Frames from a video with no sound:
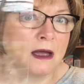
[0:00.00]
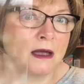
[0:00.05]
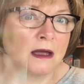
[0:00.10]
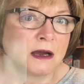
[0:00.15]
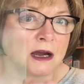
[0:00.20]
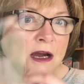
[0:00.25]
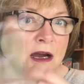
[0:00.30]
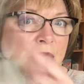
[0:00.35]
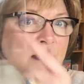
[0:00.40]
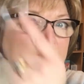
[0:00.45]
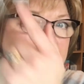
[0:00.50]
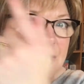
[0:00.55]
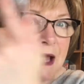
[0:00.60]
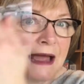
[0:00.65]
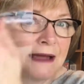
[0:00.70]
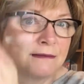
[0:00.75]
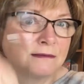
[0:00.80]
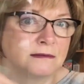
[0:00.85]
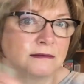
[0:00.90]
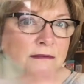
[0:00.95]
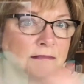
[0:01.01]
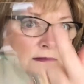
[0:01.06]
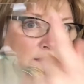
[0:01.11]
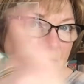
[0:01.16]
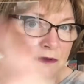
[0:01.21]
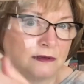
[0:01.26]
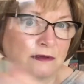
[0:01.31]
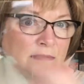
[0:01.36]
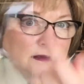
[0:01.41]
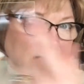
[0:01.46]
cut out
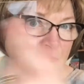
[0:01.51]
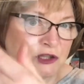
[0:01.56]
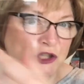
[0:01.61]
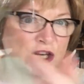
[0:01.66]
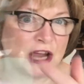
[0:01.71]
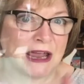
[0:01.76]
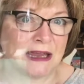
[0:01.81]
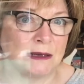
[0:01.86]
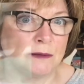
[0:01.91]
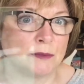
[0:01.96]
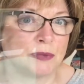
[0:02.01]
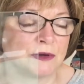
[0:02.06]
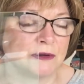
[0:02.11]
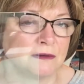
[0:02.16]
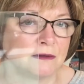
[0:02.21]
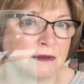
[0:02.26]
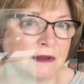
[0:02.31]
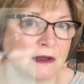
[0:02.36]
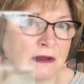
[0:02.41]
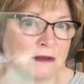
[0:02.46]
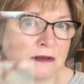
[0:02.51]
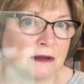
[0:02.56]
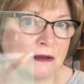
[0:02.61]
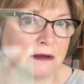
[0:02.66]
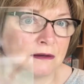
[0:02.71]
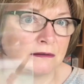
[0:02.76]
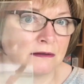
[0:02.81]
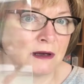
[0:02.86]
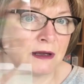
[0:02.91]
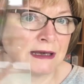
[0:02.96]
the shape that
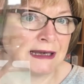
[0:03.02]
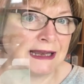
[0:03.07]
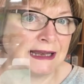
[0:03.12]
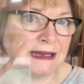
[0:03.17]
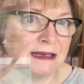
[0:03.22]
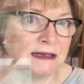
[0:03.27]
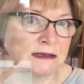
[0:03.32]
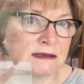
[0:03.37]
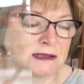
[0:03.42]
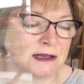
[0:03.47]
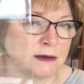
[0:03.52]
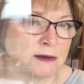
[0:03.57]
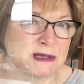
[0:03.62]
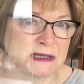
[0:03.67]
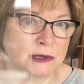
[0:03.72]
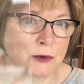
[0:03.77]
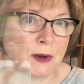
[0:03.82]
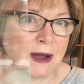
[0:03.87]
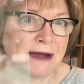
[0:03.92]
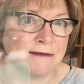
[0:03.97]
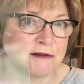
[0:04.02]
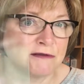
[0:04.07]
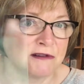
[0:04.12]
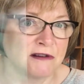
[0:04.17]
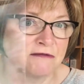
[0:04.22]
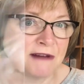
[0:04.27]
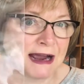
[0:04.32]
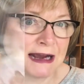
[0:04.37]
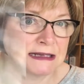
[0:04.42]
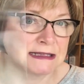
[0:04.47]
I need, so a square or a
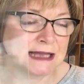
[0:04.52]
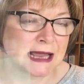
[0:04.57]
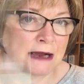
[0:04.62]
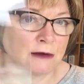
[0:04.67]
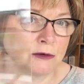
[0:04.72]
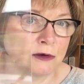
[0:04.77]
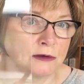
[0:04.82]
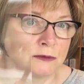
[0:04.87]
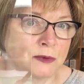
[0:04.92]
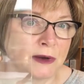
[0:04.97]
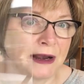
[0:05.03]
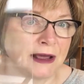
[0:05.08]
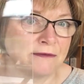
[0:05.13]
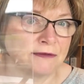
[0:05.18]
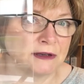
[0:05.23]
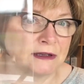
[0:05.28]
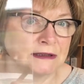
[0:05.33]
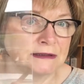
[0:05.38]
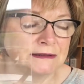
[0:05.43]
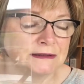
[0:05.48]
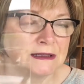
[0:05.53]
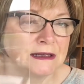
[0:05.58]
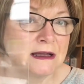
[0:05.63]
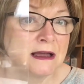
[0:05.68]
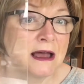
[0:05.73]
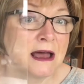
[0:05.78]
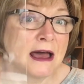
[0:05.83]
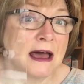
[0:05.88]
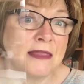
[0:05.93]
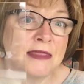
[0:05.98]
rectangle or whatever,
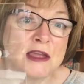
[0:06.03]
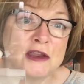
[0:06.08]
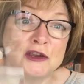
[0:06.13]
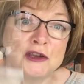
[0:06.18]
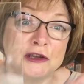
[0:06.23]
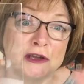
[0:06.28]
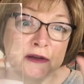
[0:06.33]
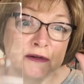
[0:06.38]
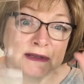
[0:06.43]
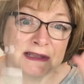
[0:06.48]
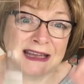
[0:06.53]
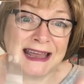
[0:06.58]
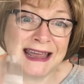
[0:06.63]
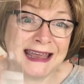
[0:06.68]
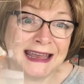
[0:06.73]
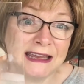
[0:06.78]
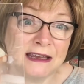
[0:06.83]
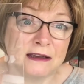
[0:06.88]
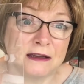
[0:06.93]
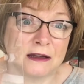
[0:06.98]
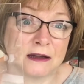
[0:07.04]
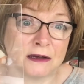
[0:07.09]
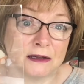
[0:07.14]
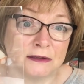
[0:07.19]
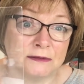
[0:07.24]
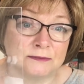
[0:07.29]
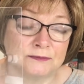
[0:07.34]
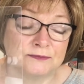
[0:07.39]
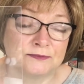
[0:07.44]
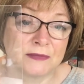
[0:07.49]
and then you use a heat
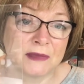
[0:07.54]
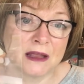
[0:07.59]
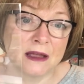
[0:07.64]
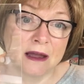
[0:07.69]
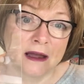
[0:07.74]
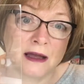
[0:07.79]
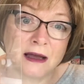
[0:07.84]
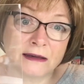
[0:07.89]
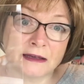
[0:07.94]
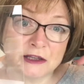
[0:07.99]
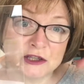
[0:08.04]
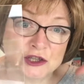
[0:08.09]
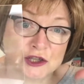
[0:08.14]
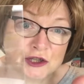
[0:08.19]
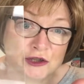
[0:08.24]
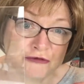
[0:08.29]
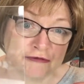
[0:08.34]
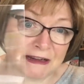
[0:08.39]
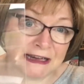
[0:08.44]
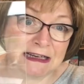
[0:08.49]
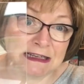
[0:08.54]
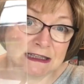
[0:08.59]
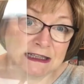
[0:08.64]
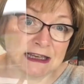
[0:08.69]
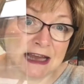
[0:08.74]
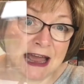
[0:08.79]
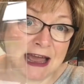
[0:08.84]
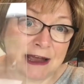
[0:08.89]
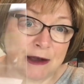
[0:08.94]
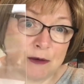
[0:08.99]
gun and it shrinks
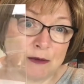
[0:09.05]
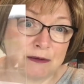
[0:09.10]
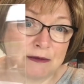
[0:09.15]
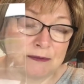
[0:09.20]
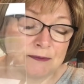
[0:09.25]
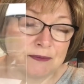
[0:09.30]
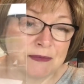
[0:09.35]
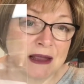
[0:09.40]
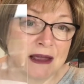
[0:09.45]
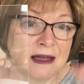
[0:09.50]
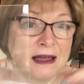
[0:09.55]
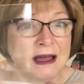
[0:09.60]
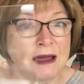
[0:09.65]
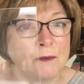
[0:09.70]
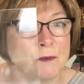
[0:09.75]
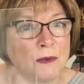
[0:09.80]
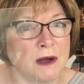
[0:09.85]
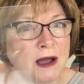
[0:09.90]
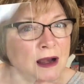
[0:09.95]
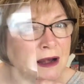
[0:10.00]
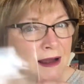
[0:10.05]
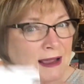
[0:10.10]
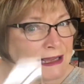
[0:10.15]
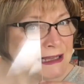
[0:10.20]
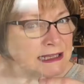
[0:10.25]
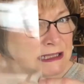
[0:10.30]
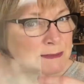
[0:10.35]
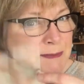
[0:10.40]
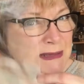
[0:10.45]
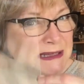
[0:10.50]
down. And I like
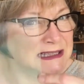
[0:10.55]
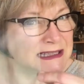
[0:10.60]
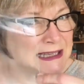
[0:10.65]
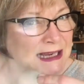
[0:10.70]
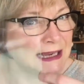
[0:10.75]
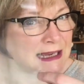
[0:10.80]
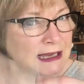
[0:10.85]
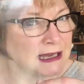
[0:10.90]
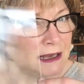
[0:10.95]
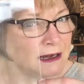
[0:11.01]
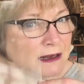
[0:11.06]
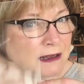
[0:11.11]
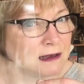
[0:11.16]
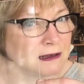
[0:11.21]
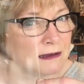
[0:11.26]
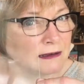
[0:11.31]
this particular,